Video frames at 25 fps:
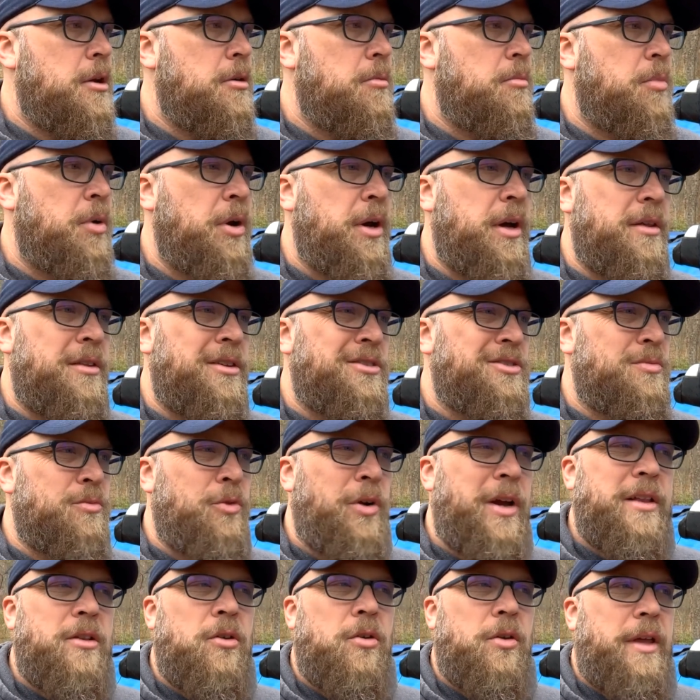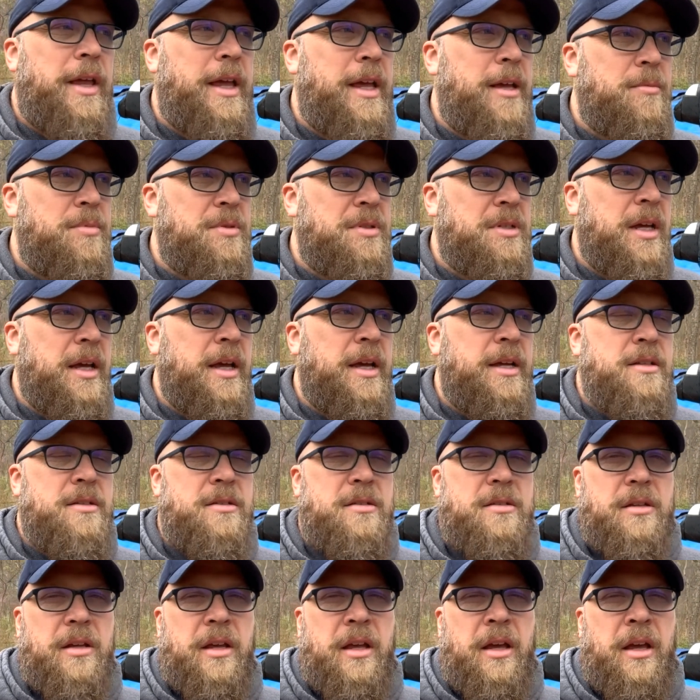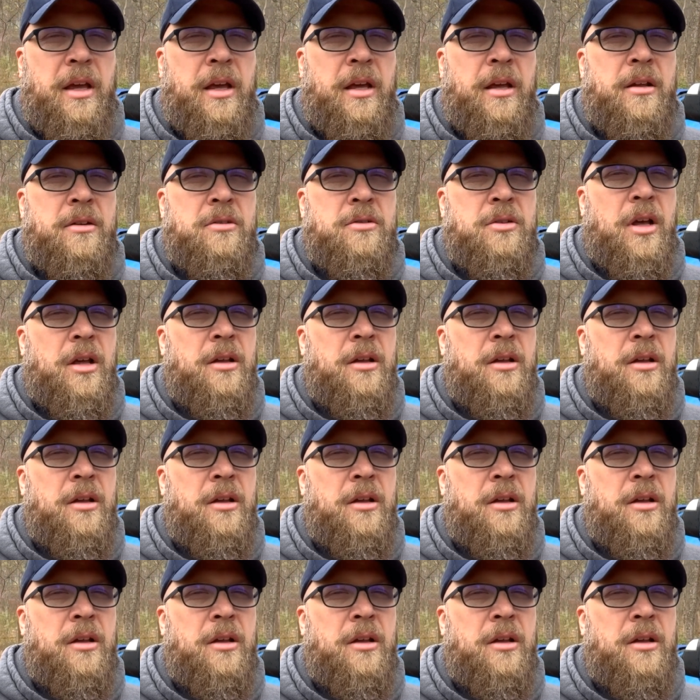But there's some great little campsites and